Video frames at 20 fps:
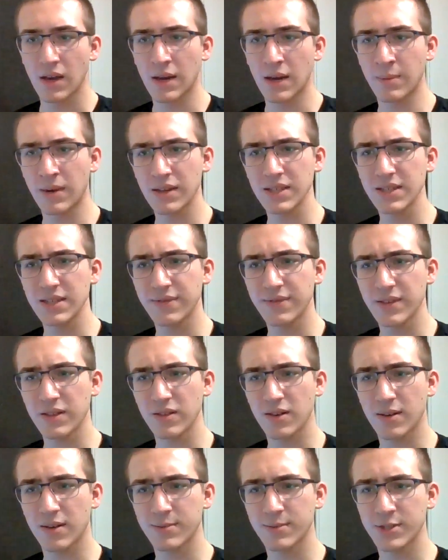Am I leaving
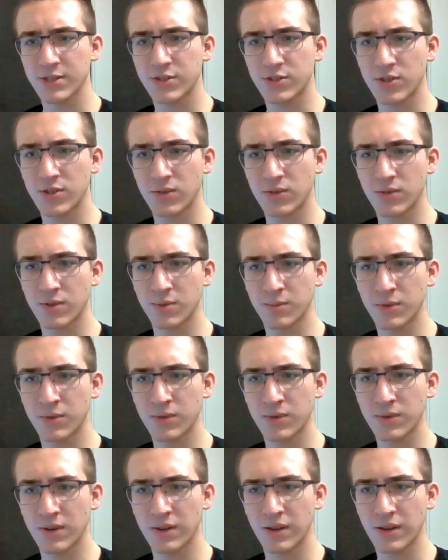the object show
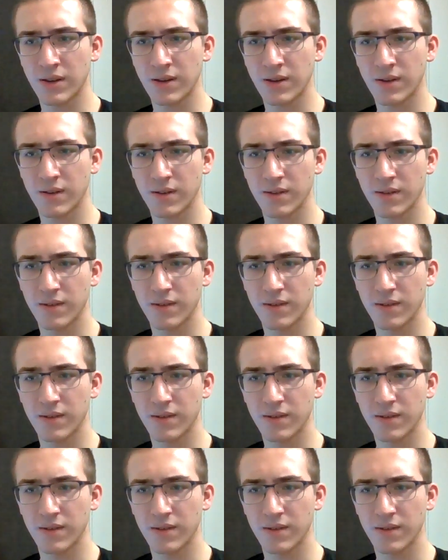community?